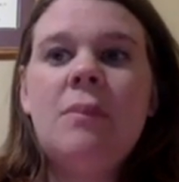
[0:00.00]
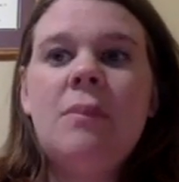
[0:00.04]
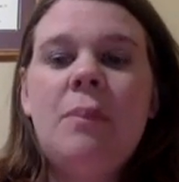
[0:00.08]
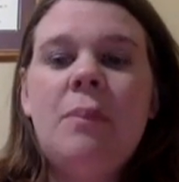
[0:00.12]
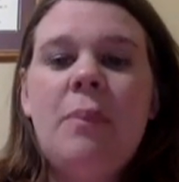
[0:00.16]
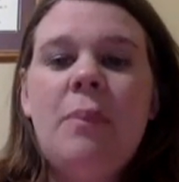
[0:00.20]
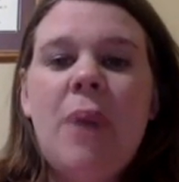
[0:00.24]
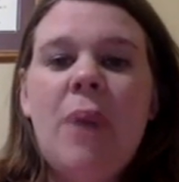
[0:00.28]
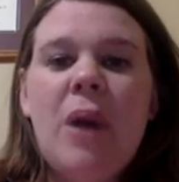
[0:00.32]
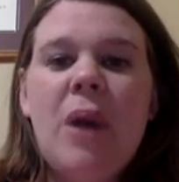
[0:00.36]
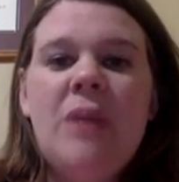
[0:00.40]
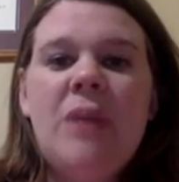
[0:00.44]

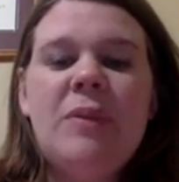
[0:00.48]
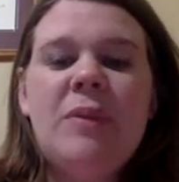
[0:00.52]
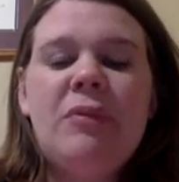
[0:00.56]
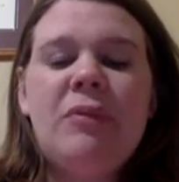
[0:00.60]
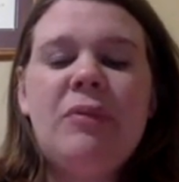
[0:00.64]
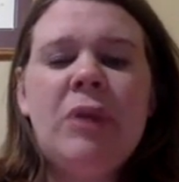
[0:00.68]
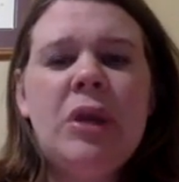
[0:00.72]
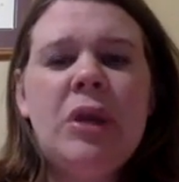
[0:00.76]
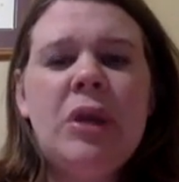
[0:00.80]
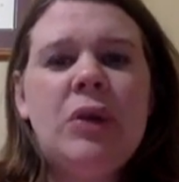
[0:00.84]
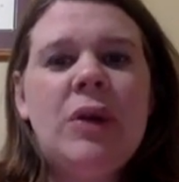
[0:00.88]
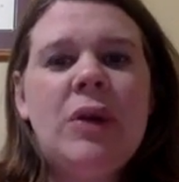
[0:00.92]
But it's been
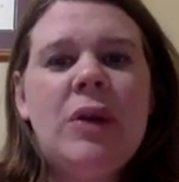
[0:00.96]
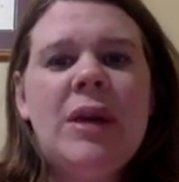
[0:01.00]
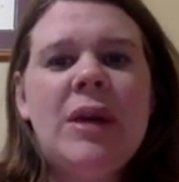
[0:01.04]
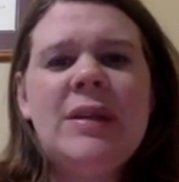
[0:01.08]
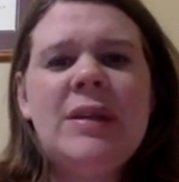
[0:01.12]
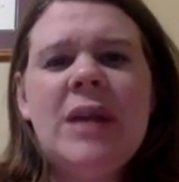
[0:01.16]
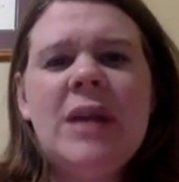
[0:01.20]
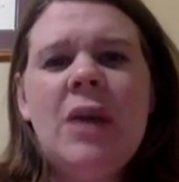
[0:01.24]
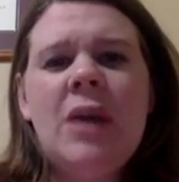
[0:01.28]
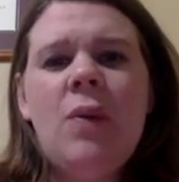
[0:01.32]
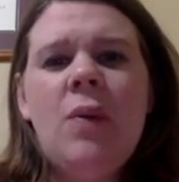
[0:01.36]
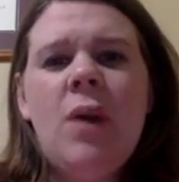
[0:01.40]
really crazy
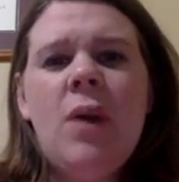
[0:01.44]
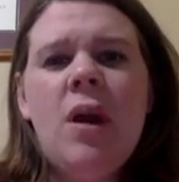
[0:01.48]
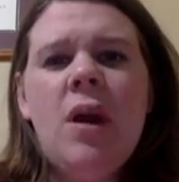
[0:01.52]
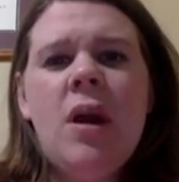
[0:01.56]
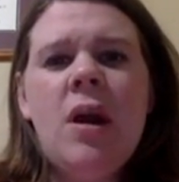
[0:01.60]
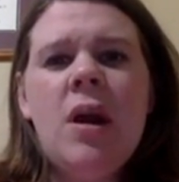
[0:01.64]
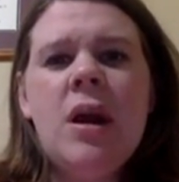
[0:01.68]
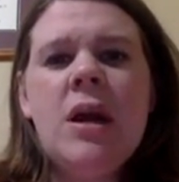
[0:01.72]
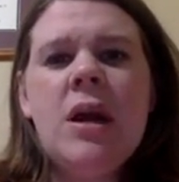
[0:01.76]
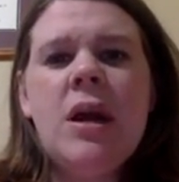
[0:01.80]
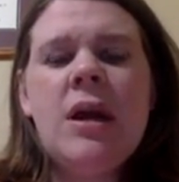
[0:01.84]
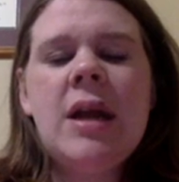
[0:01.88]
at
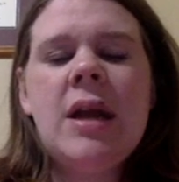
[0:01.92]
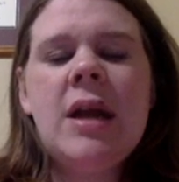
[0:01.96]
work